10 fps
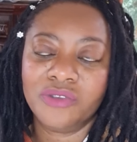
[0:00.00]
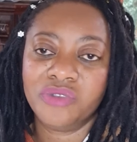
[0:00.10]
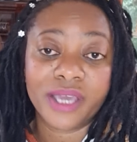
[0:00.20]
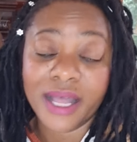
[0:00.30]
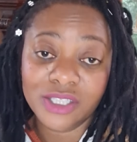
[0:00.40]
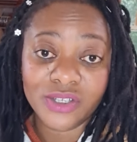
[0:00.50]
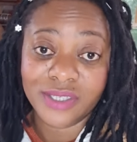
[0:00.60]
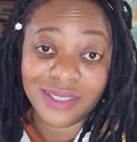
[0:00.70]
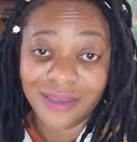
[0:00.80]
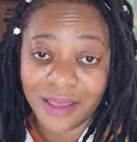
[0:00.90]
you can't
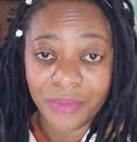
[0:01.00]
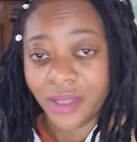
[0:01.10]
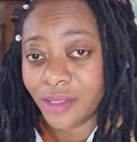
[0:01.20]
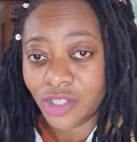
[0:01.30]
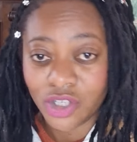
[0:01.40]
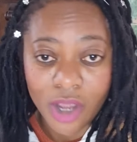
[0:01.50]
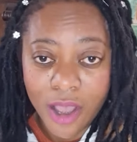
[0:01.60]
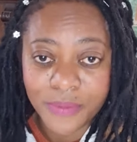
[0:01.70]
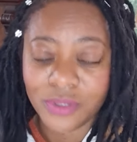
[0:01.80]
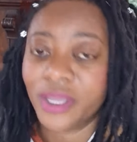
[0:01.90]
just see them in the shops.